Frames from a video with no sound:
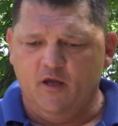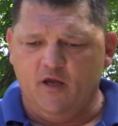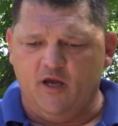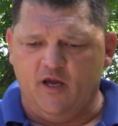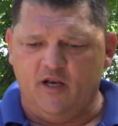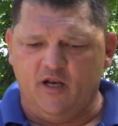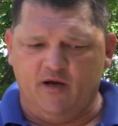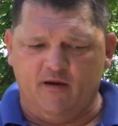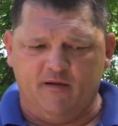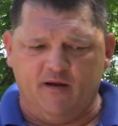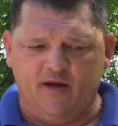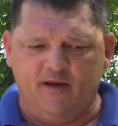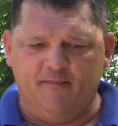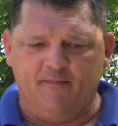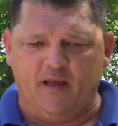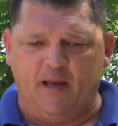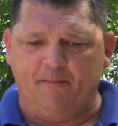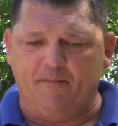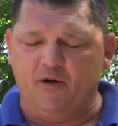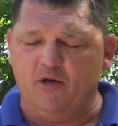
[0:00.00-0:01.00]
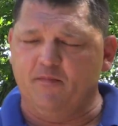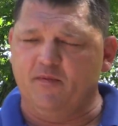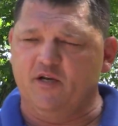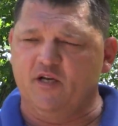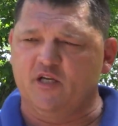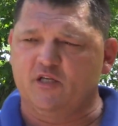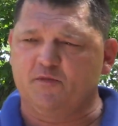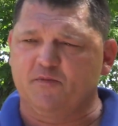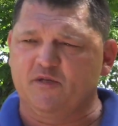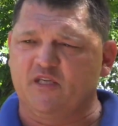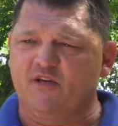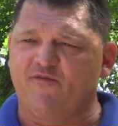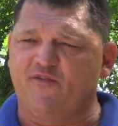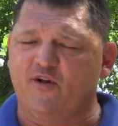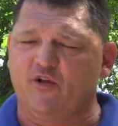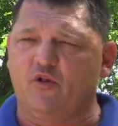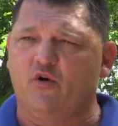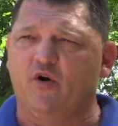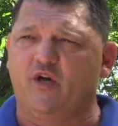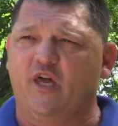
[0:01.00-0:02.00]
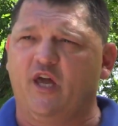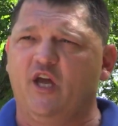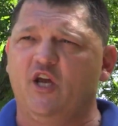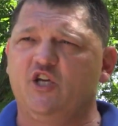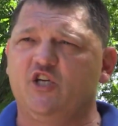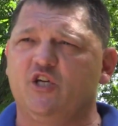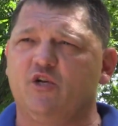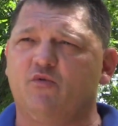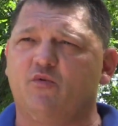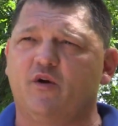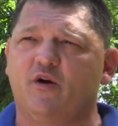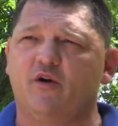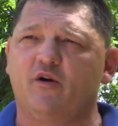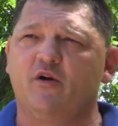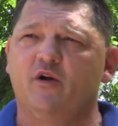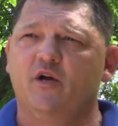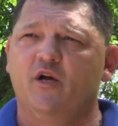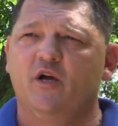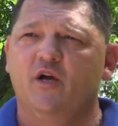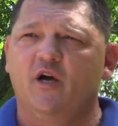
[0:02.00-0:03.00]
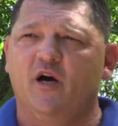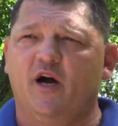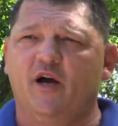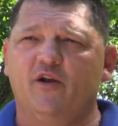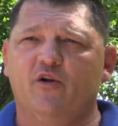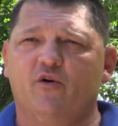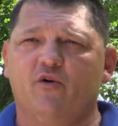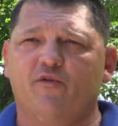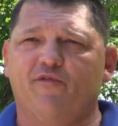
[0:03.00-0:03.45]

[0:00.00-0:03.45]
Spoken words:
and I put them in a specific location where I know